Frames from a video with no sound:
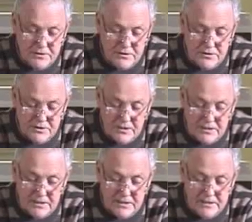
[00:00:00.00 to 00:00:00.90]
to the other
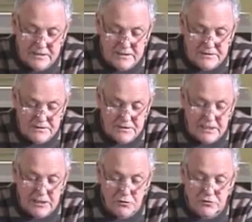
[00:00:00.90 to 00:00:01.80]
side.
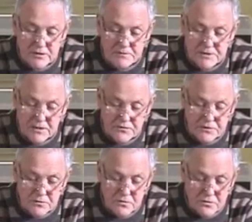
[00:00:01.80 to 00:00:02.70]
Then he looked at himself
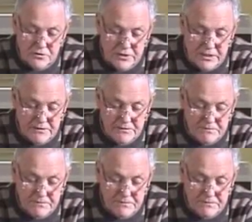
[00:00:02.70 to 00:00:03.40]
in the water again.